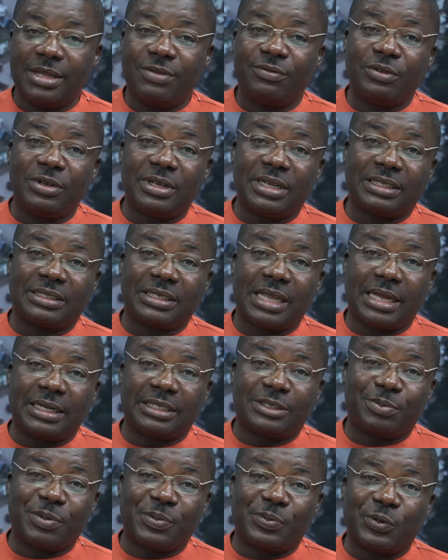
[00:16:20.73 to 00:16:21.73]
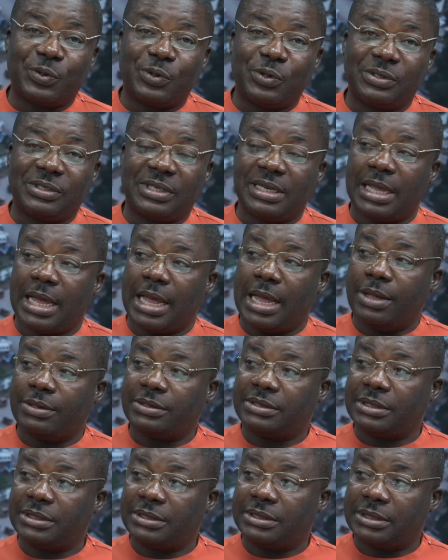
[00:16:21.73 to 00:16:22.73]
Even the tanks people use in their
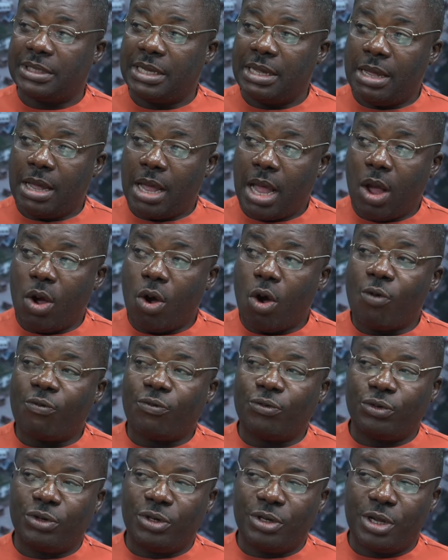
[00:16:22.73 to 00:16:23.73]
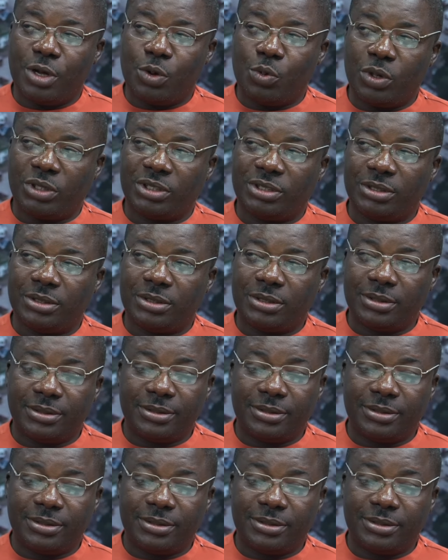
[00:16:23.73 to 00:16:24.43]
houses, how often do they wash it?